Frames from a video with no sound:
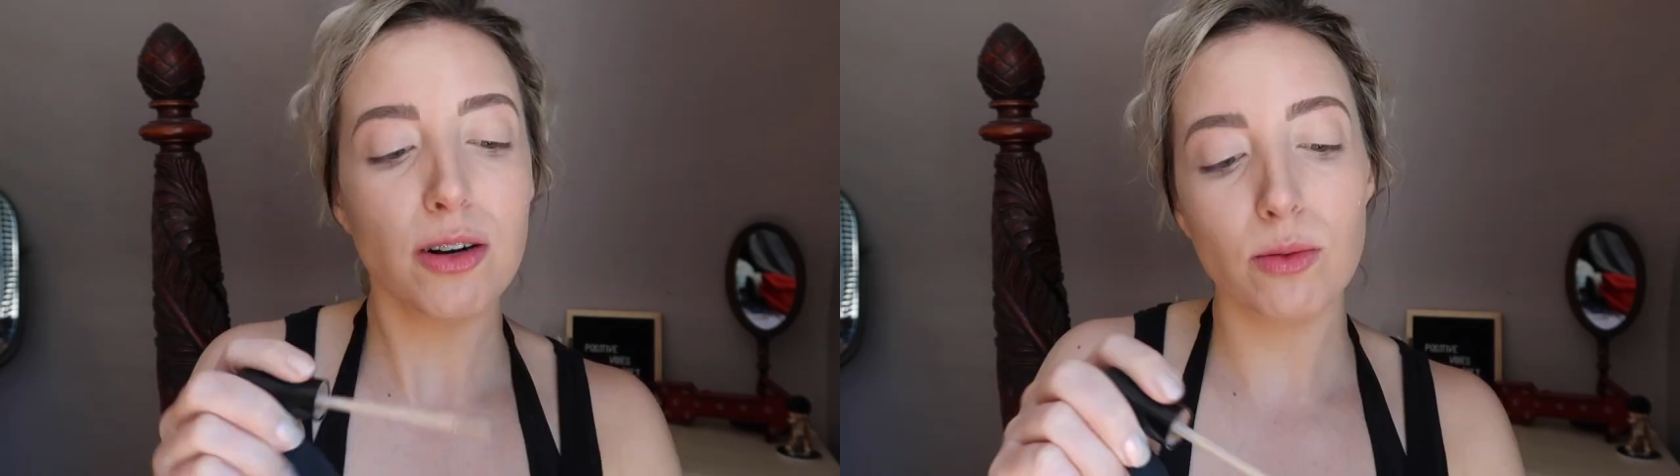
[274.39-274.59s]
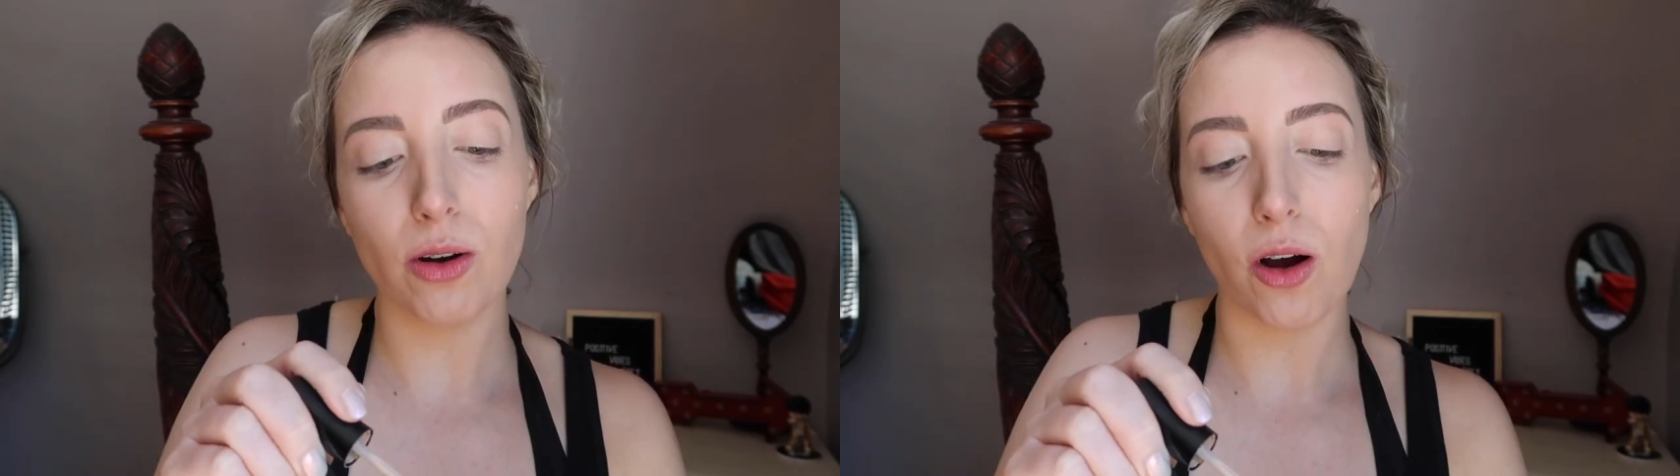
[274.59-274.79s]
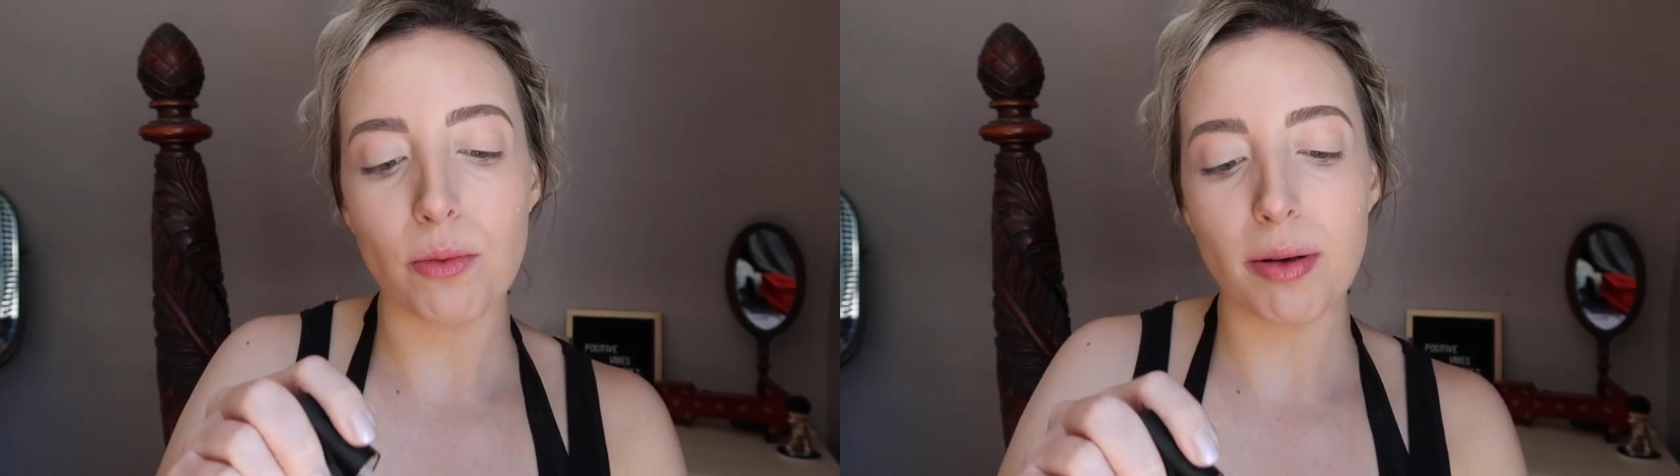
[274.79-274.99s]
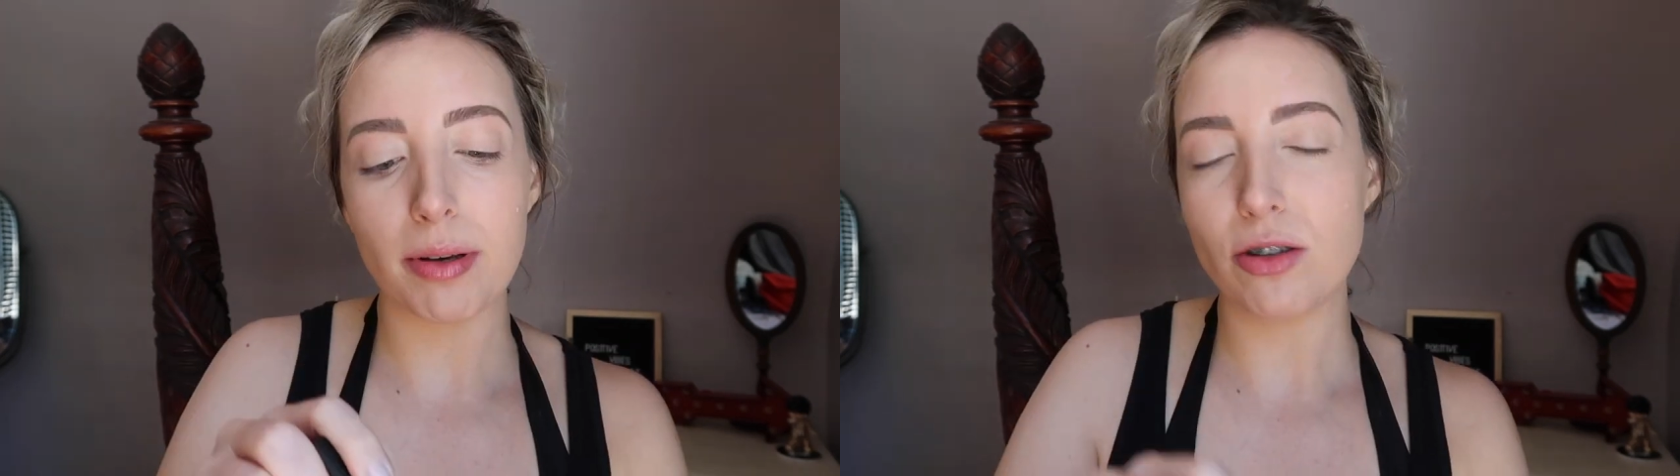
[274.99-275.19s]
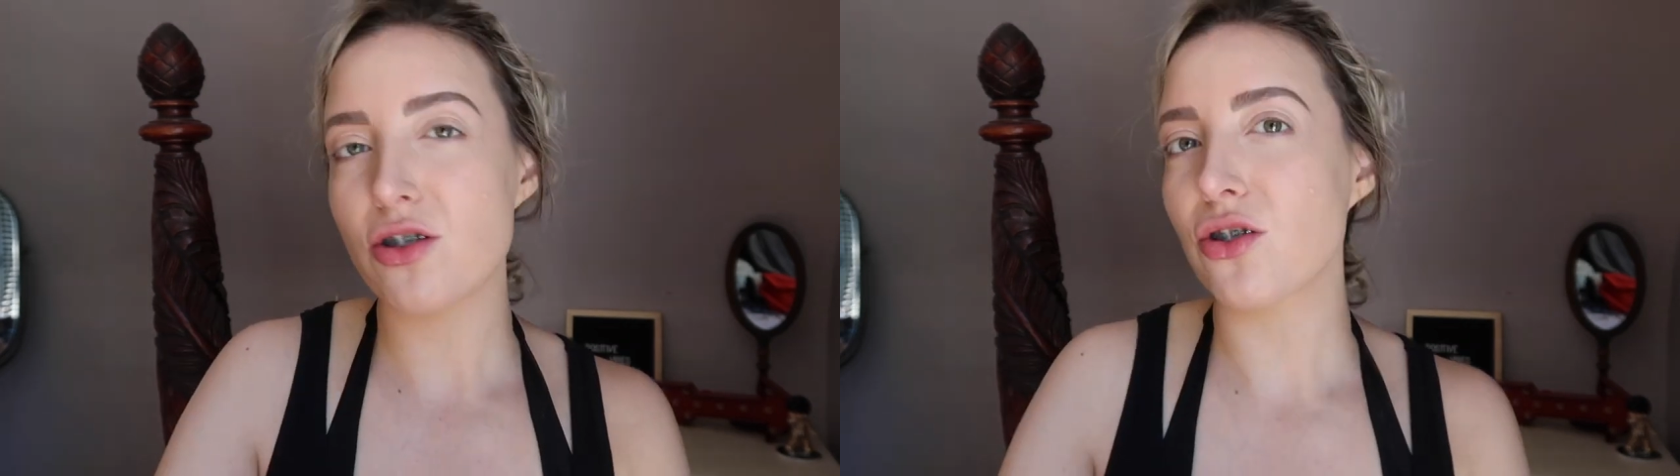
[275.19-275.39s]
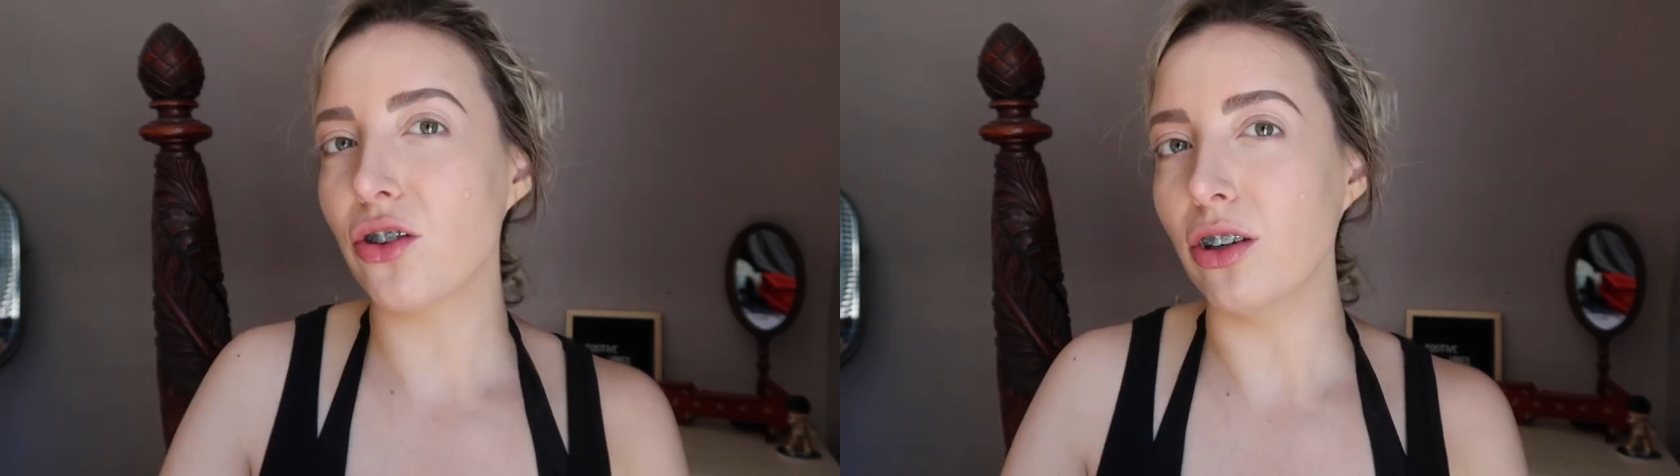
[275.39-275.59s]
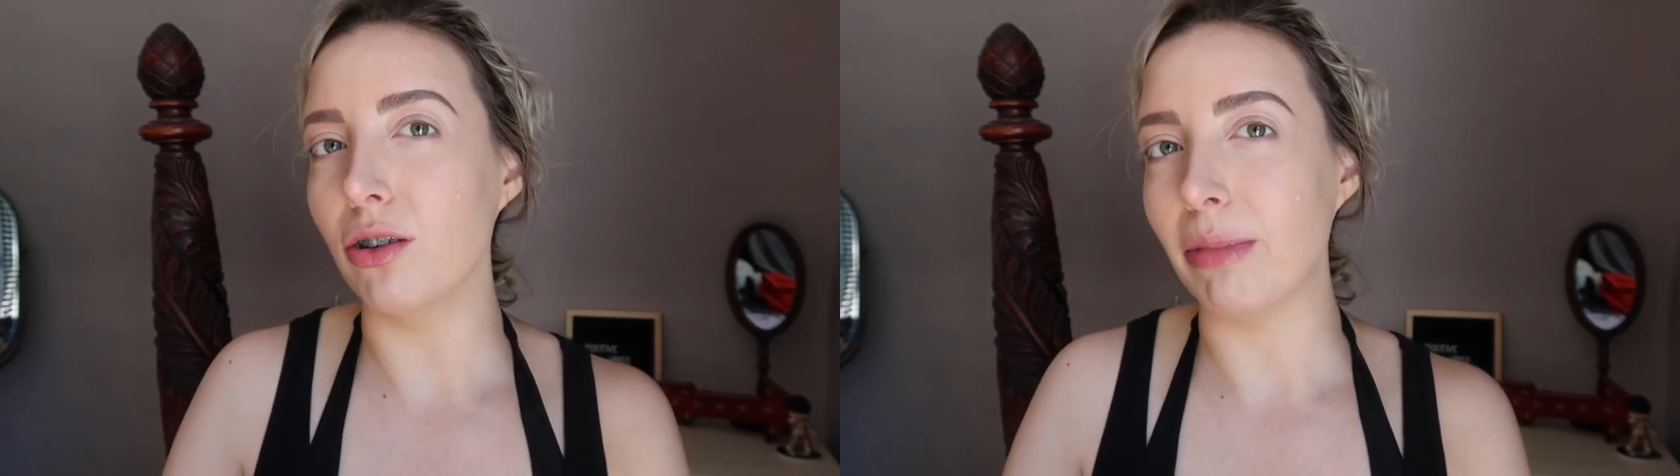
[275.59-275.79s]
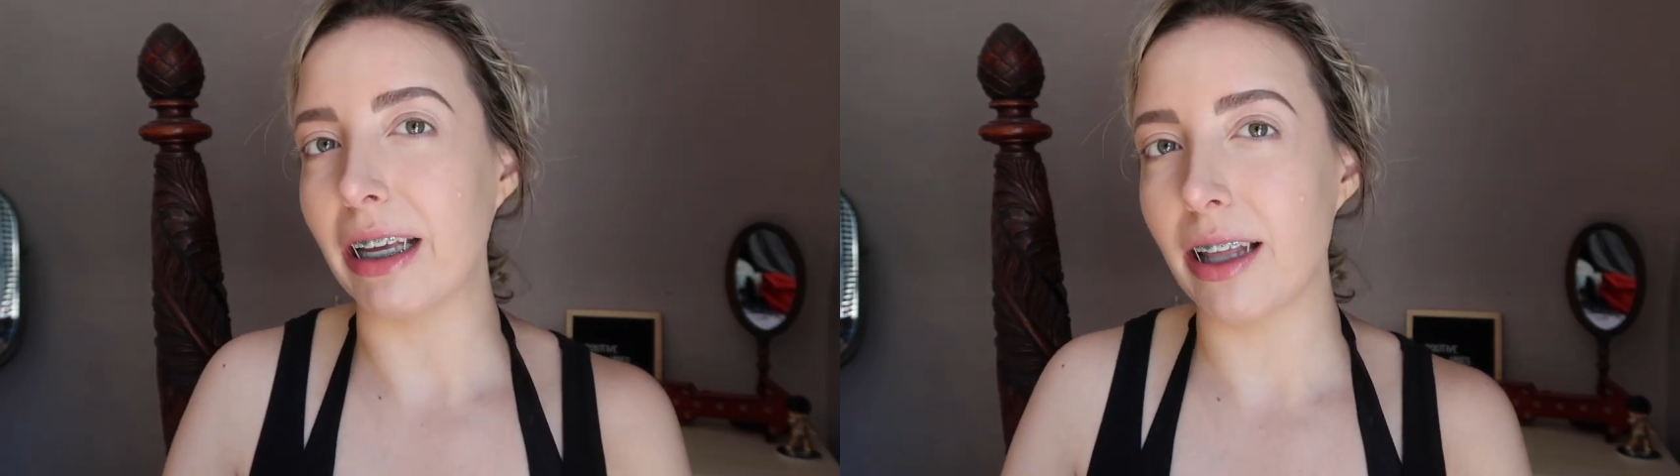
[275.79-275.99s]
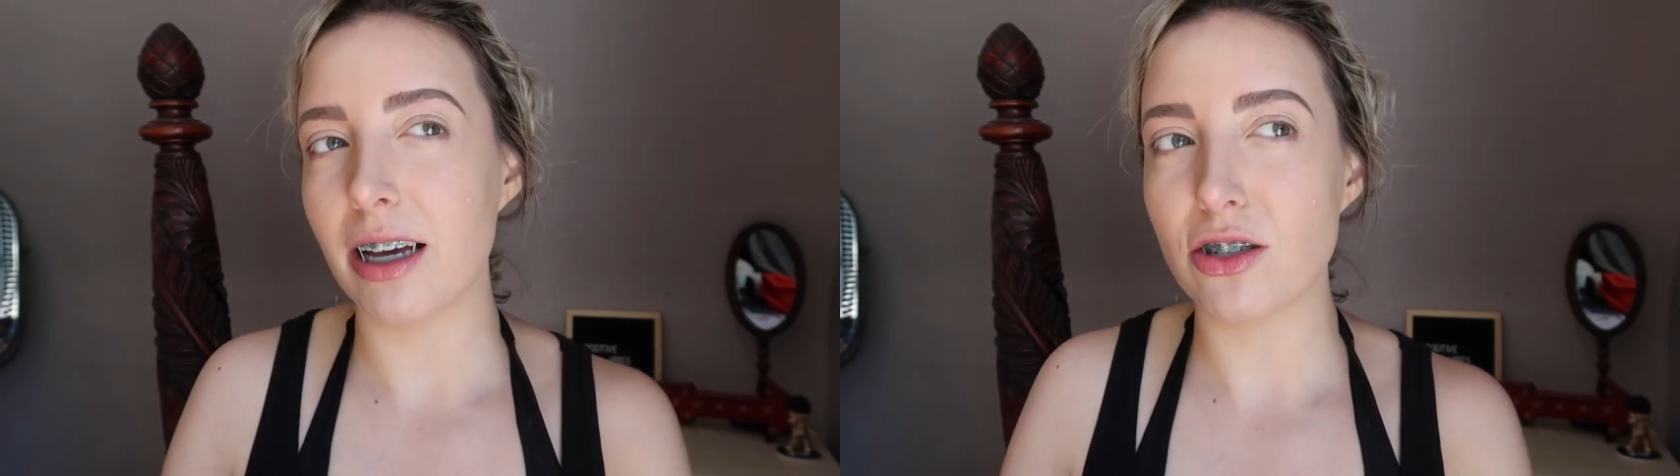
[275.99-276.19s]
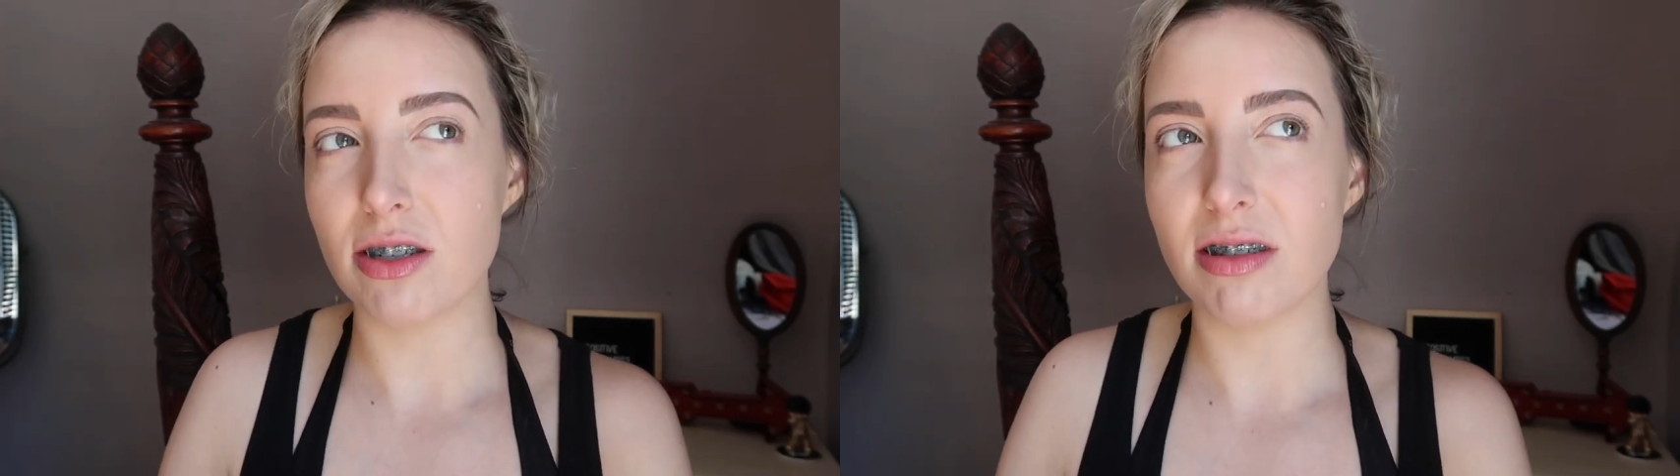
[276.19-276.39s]
I don't know, maybe I'll just curl my
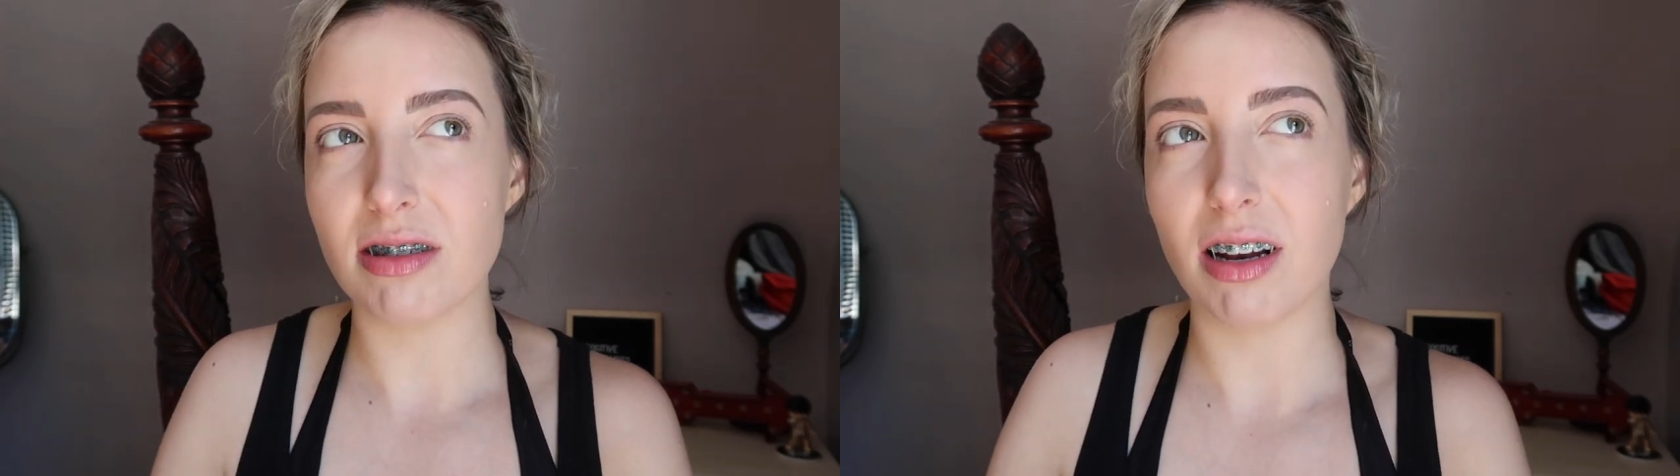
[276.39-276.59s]
lashes